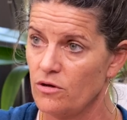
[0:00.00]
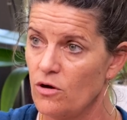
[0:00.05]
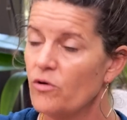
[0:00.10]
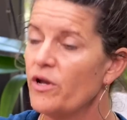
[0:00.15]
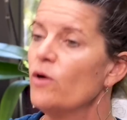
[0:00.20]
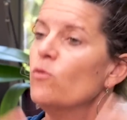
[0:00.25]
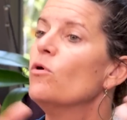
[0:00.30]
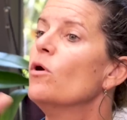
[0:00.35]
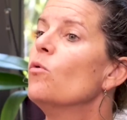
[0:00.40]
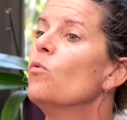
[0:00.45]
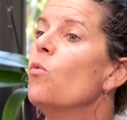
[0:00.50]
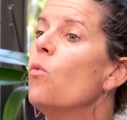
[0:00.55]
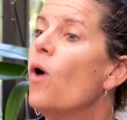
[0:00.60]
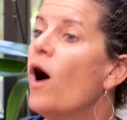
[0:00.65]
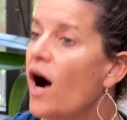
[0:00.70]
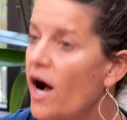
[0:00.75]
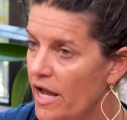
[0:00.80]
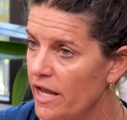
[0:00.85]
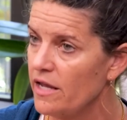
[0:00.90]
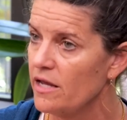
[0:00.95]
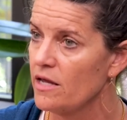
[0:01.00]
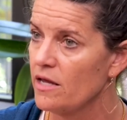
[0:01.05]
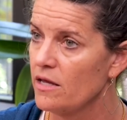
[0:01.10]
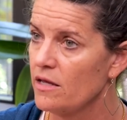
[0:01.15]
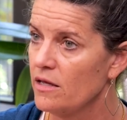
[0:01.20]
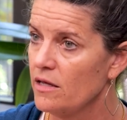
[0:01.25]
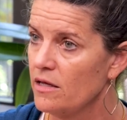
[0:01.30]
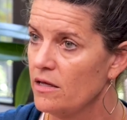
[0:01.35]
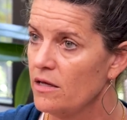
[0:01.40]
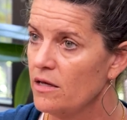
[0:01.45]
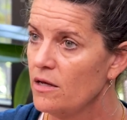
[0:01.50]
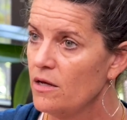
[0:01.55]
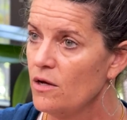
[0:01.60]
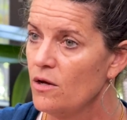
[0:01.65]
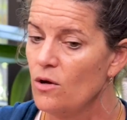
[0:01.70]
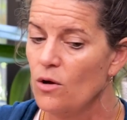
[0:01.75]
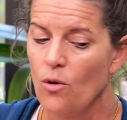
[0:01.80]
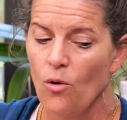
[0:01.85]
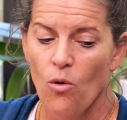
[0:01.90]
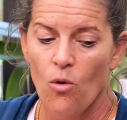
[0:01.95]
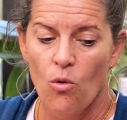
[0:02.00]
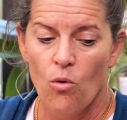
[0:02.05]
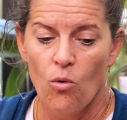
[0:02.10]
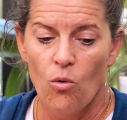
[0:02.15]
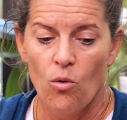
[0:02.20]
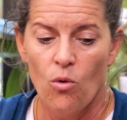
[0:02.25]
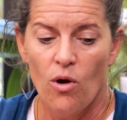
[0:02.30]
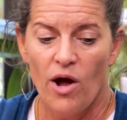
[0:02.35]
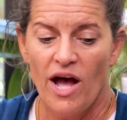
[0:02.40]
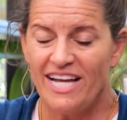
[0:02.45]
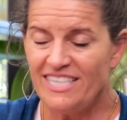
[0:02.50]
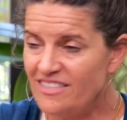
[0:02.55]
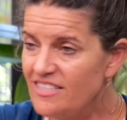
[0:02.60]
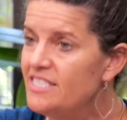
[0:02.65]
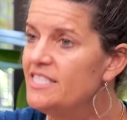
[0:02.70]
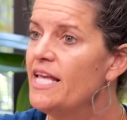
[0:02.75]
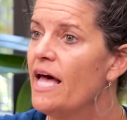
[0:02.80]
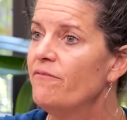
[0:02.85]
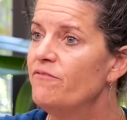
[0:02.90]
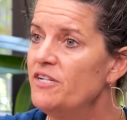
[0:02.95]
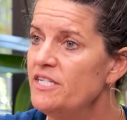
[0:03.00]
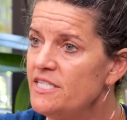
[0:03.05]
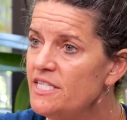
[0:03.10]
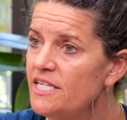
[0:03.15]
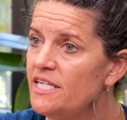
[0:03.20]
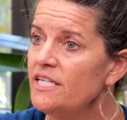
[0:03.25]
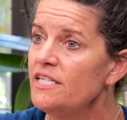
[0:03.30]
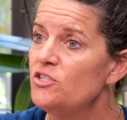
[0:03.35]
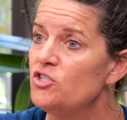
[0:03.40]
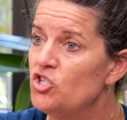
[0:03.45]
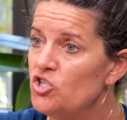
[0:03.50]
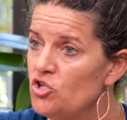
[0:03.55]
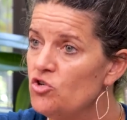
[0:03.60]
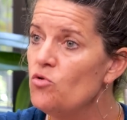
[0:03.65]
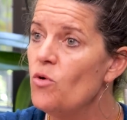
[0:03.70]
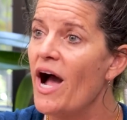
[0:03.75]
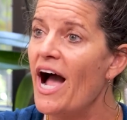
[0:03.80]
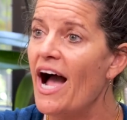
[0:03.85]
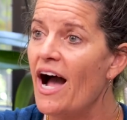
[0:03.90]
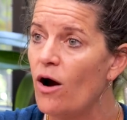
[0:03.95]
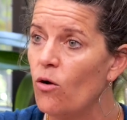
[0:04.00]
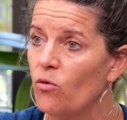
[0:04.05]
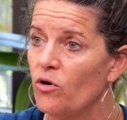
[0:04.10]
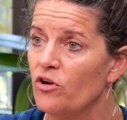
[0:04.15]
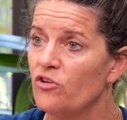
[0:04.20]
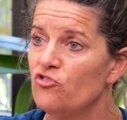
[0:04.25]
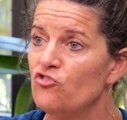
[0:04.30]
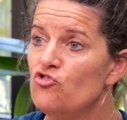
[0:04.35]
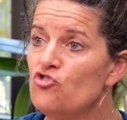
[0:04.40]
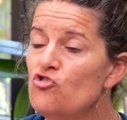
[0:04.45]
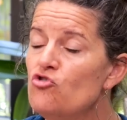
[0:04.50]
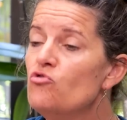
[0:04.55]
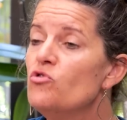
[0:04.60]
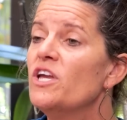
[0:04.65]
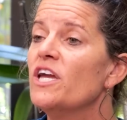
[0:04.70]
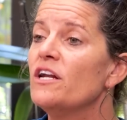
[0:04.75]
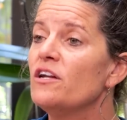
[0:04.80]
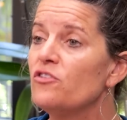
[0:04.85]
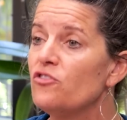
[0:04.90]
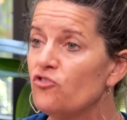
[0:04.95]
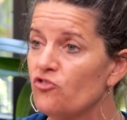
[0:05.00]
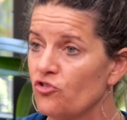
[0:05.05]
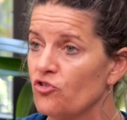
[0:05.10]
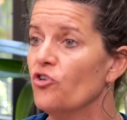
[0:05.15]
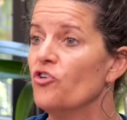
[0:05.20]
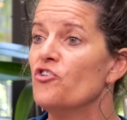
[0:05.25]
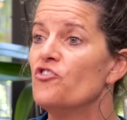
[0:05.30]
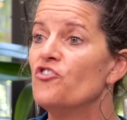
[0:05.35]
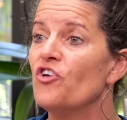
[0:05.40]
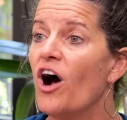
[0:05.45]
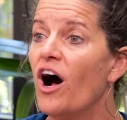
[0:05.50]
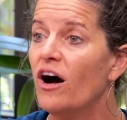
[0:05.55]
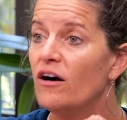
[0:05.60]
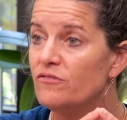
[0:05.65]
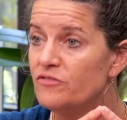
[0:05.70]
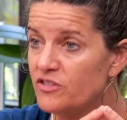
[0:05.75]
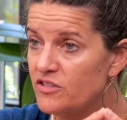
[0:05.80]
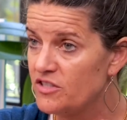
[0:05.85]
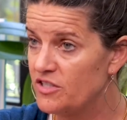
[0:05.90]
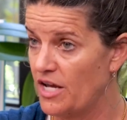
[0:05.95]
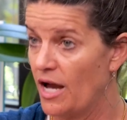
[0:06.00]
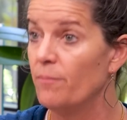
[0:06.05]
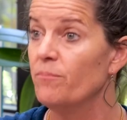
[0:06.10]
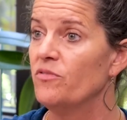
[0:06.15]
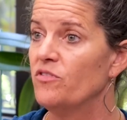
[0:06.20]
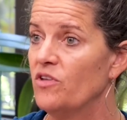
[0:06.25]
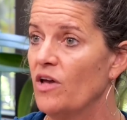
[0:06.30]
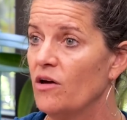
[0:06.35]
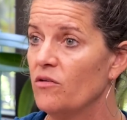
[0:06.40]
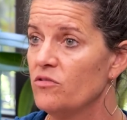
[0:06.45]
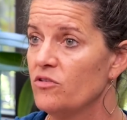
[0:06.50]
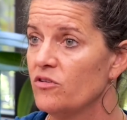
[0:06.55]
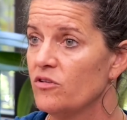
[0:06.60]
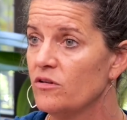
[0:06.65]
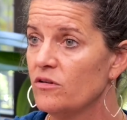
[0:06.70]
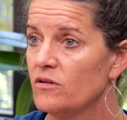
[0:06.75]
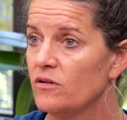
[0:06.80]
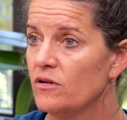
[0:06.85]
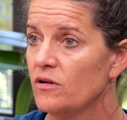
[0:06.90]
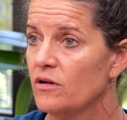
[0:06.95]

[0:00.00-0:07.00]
Okay, well, why? At 72 hours, you get a surge of stem cells.